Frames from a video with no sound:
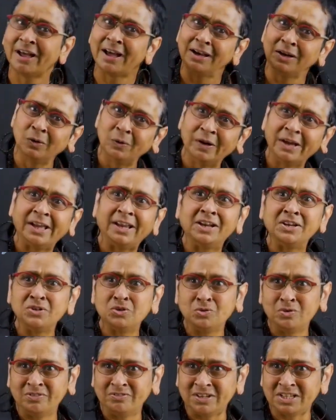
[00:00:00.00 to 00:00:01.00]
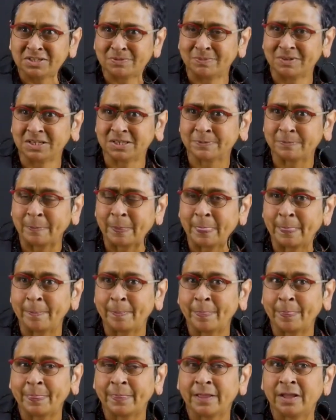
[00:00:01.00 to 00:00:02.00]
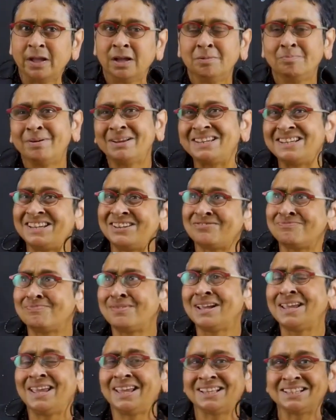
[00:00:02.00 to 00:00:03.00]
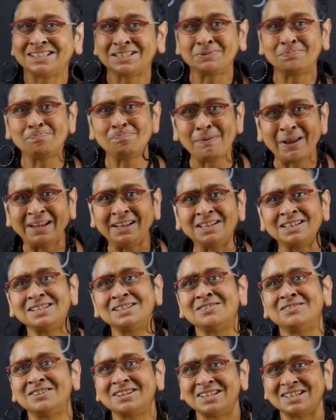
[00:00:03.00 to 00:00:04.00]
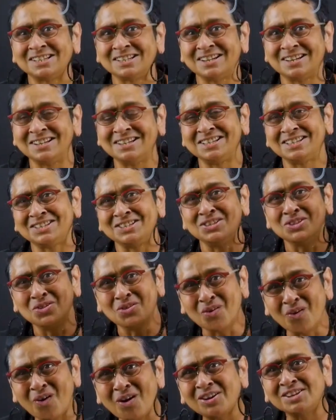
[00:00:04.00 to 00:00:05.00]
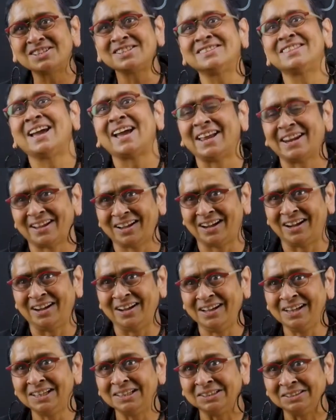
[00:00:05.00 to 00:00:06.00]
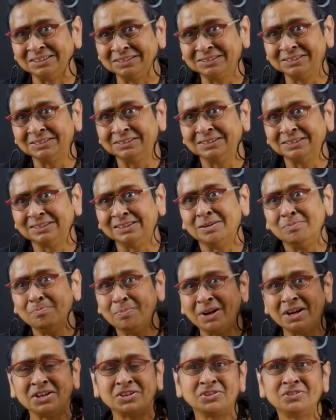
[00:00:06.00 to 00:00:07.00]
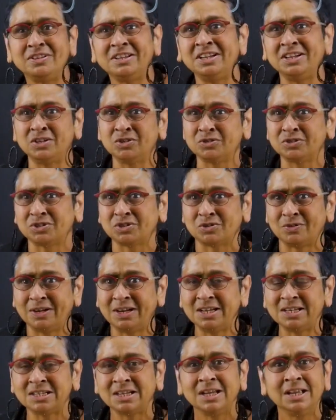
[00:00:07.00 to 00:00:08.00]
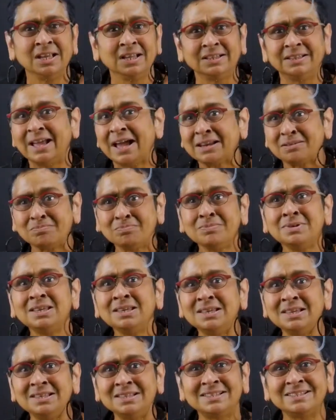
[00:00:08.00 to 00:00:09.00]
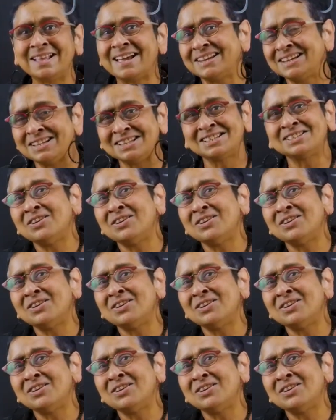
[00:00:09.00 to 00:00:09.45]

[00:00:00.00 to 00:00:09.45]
I'll go ahead and do investment. But if my expected return is not that high compared to the interest rate, that means that it's